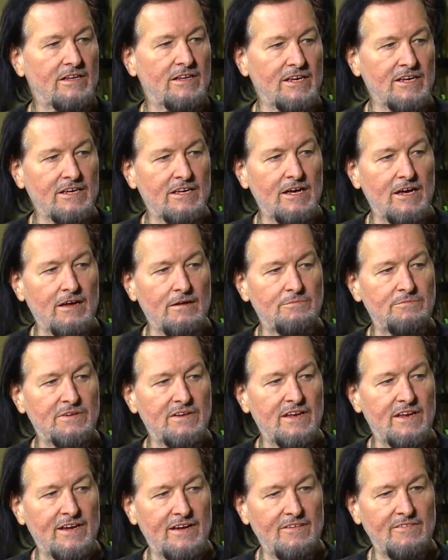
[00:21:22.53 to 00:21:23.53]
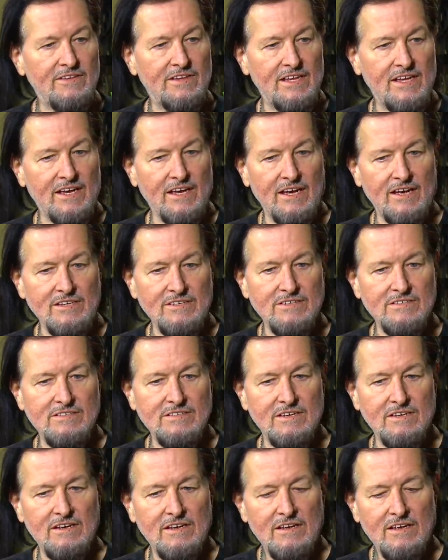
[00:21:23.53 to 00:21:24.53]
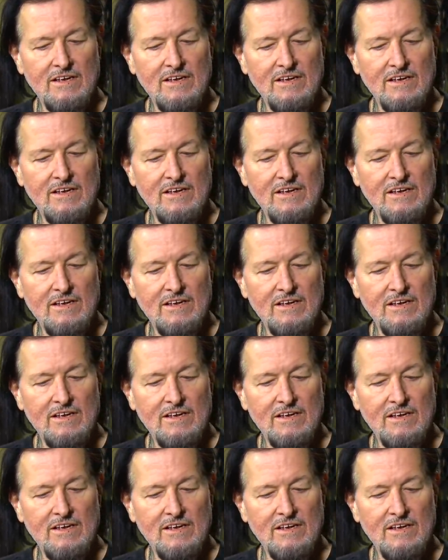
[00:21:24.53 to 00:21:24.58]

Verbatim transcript: cleaned up and everything, I just